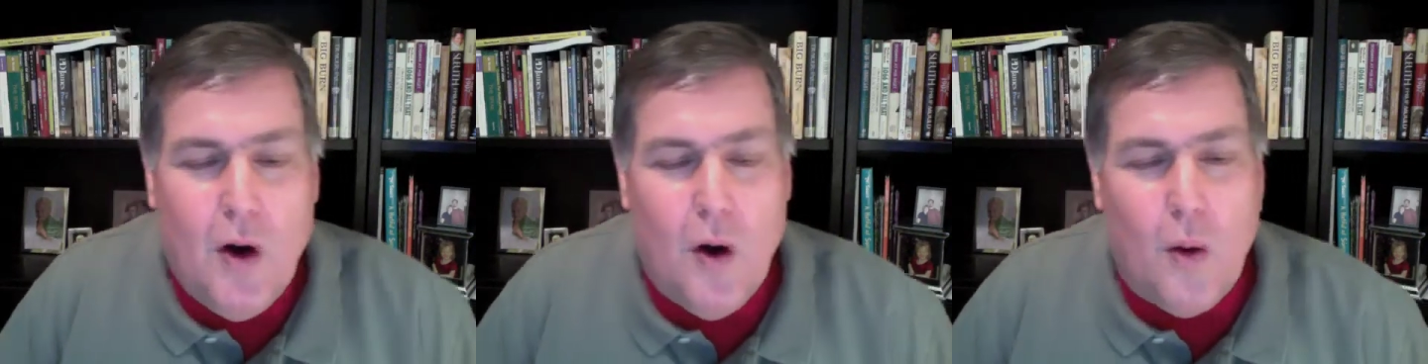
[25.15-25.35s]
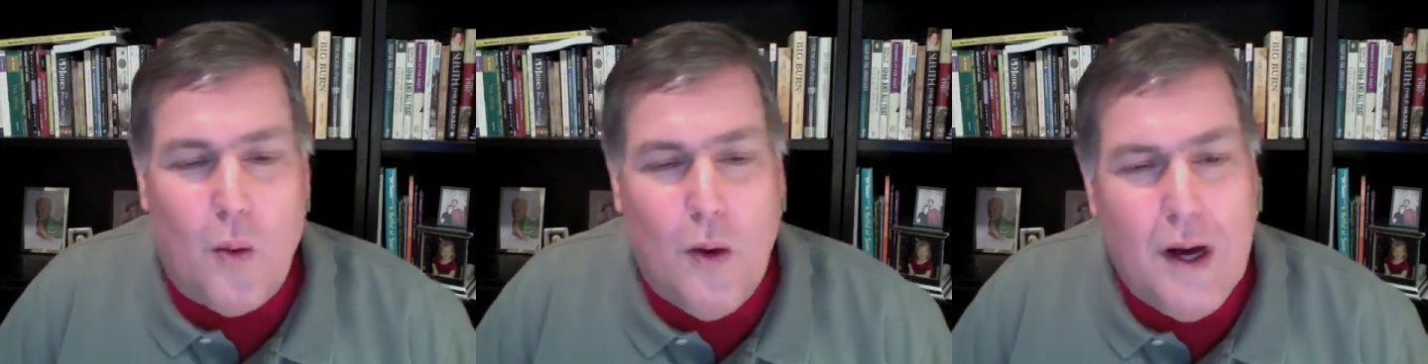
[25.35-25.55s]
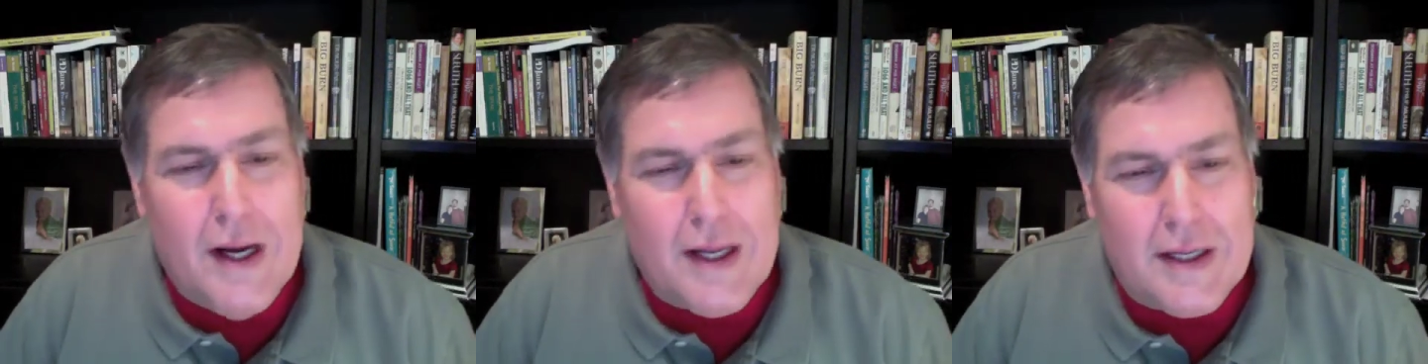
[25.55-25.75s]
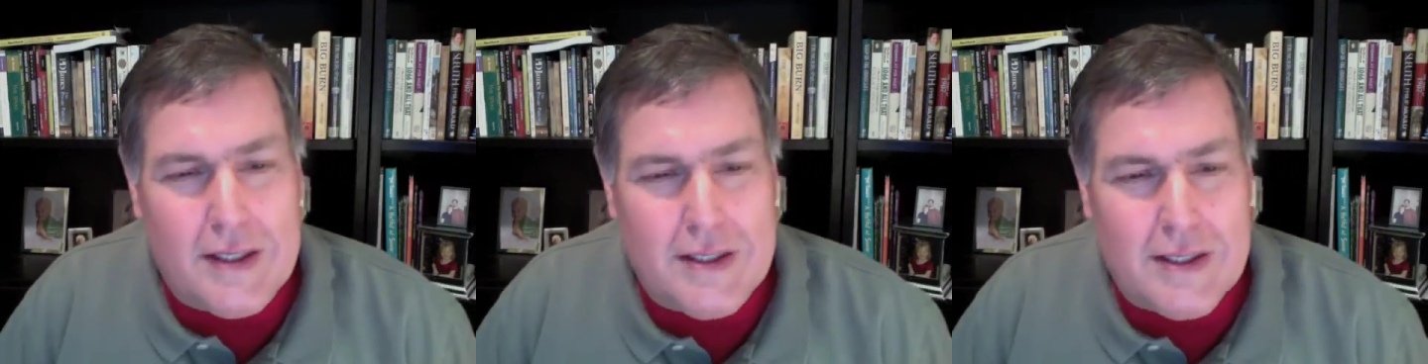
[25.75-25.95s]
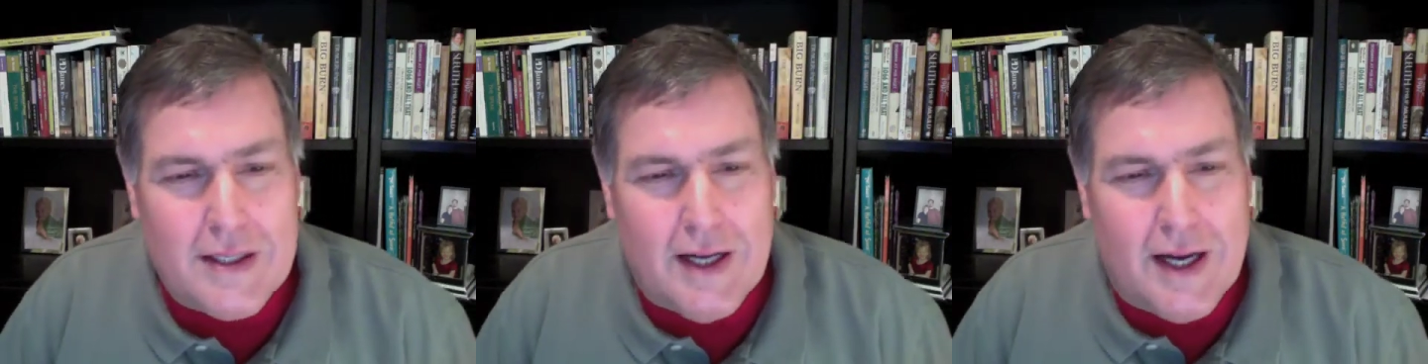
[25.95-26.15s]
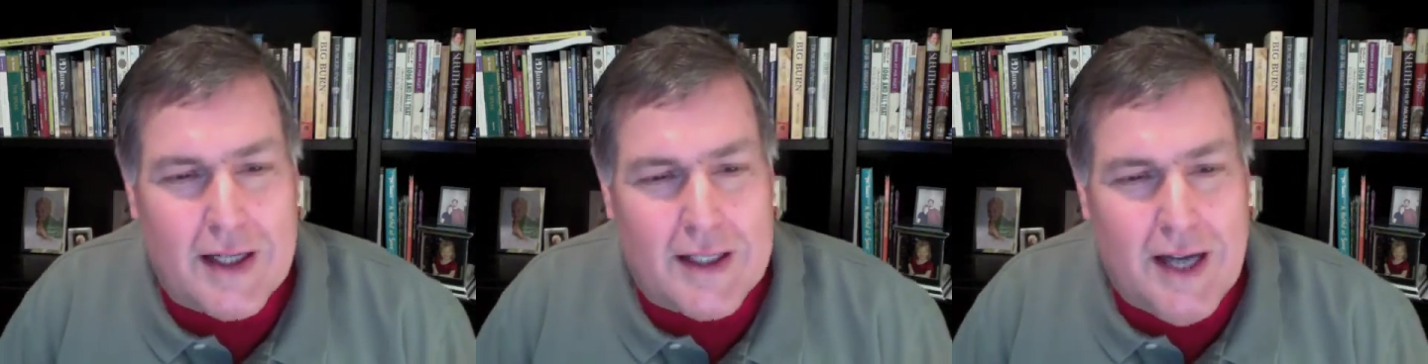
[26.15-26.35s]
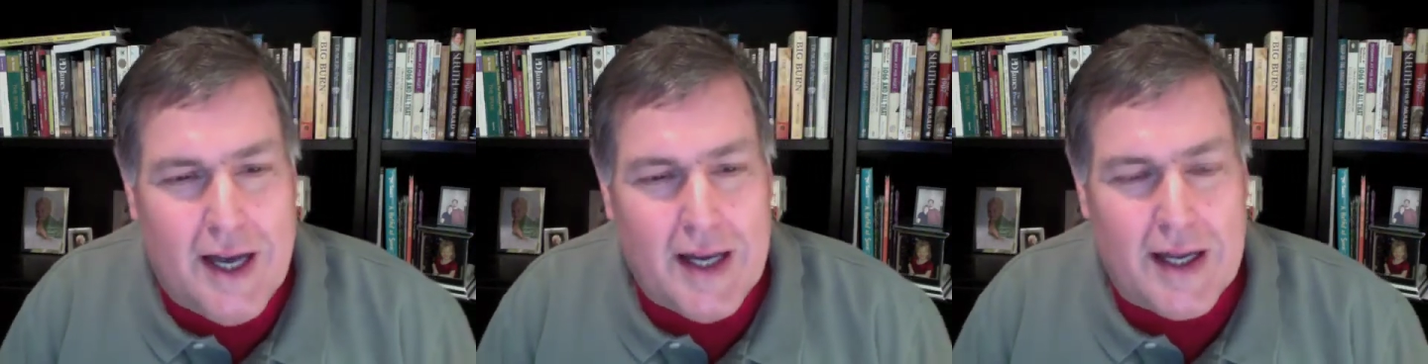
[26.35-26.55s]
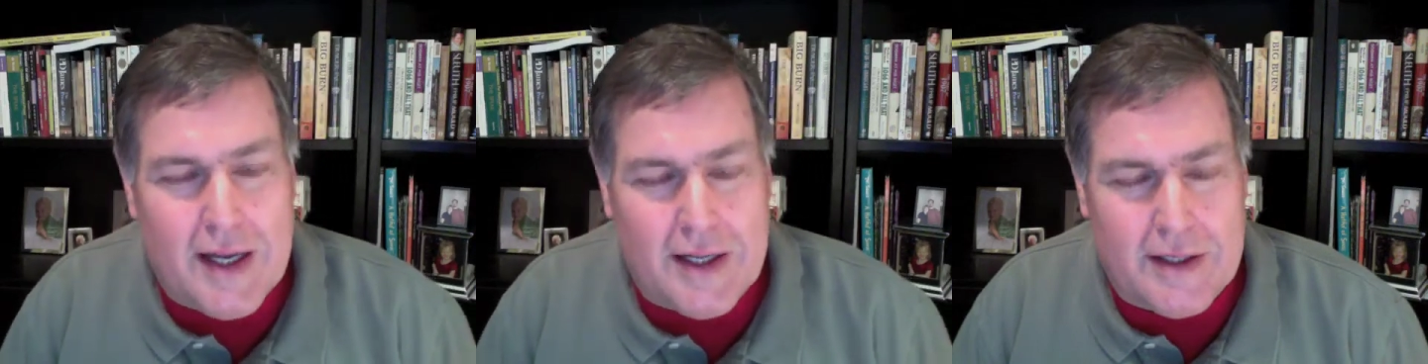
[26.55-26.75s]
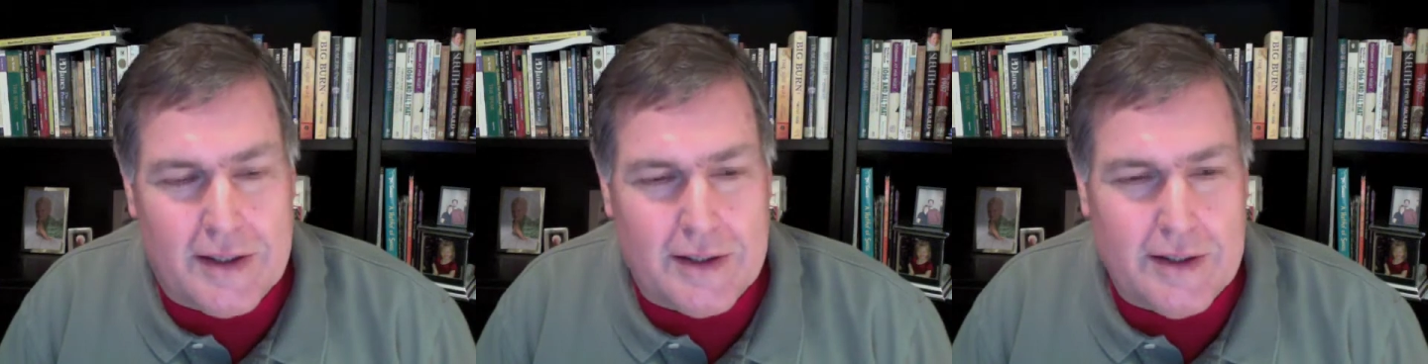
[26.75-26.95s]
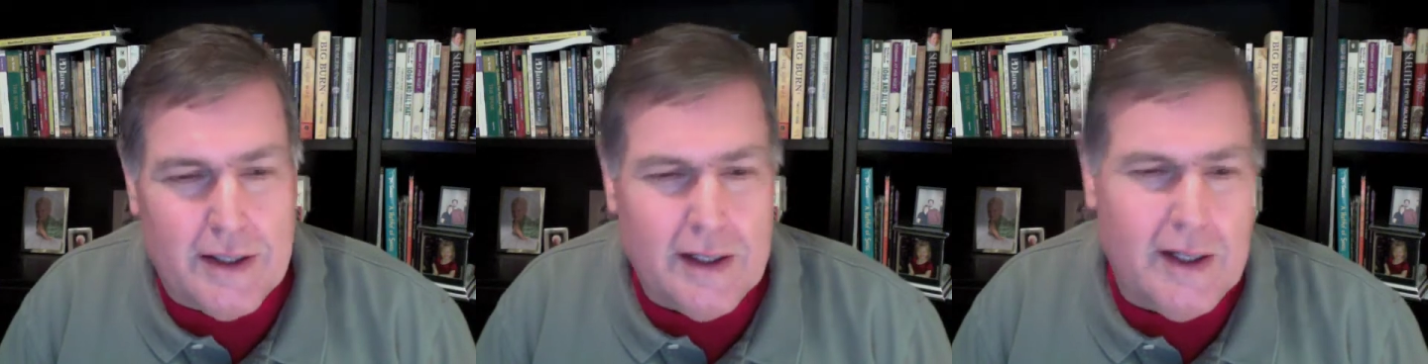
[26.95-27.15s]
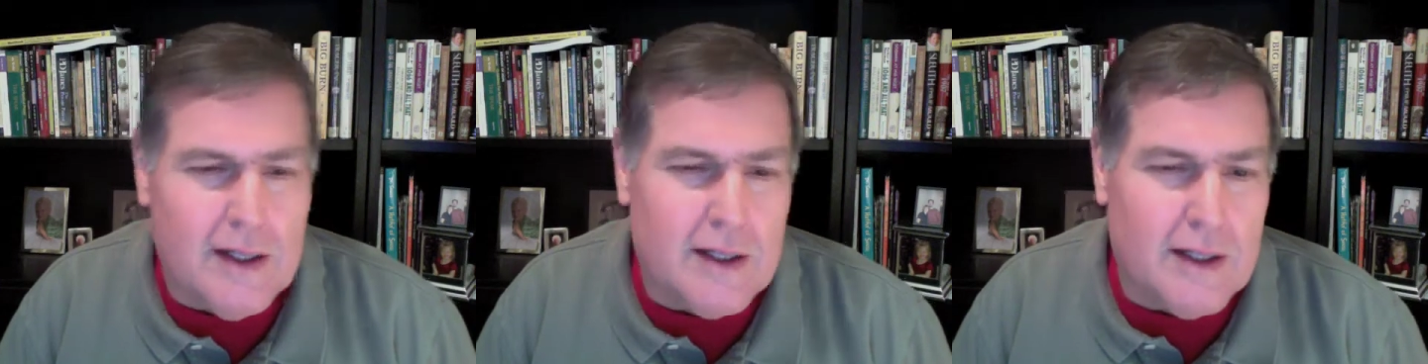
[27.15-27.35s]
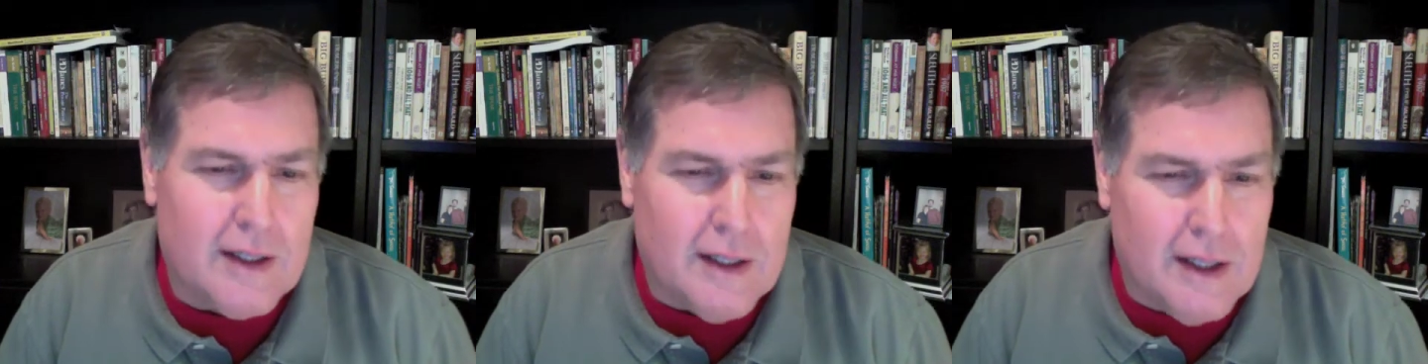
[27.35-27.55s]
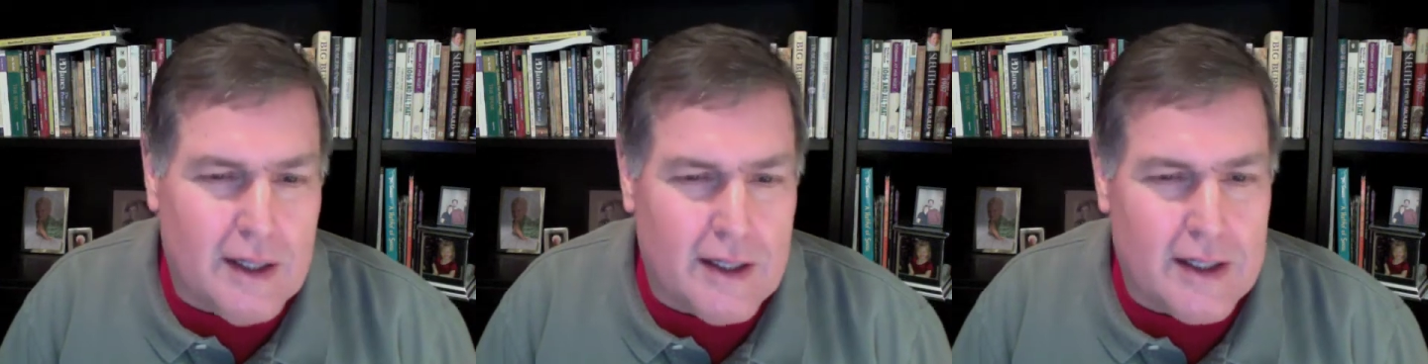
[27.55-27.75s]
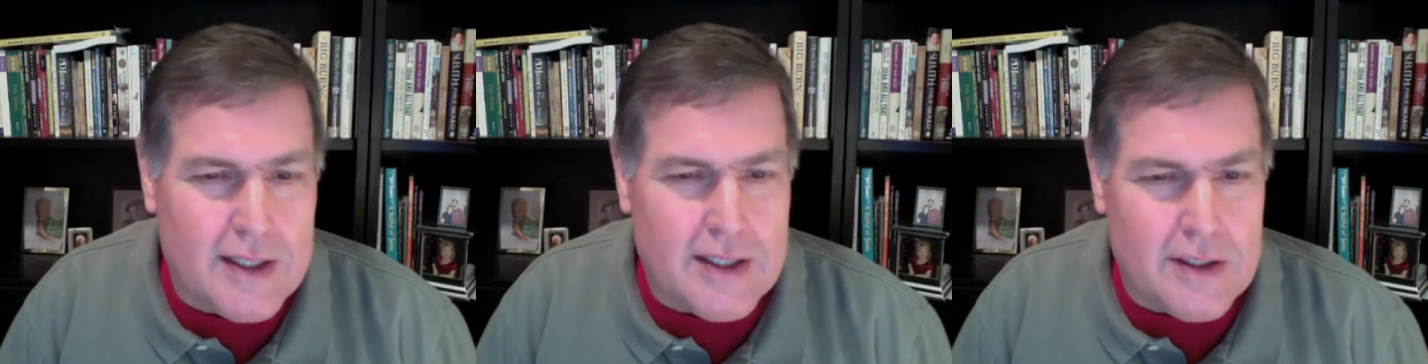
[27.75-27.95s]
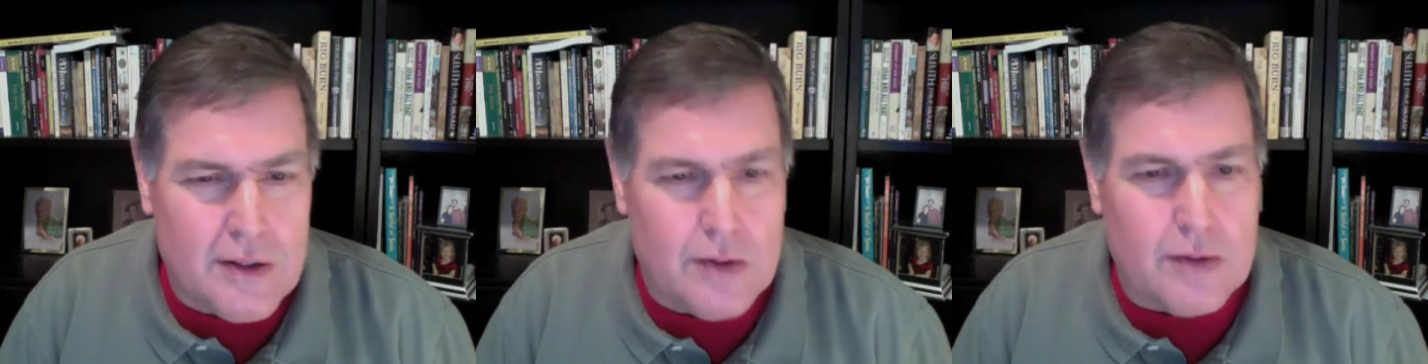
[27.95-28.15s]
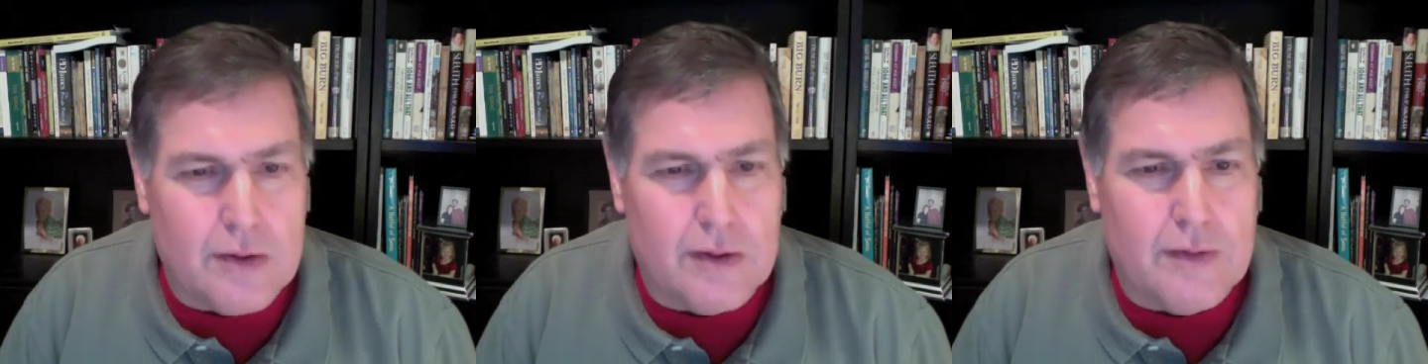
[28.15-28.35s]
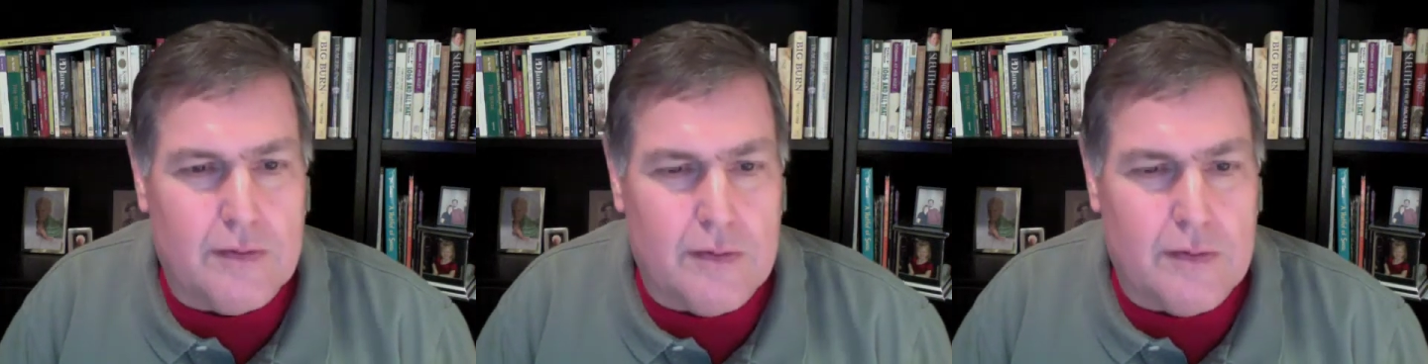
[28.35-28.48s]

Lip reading: One is I got a nice note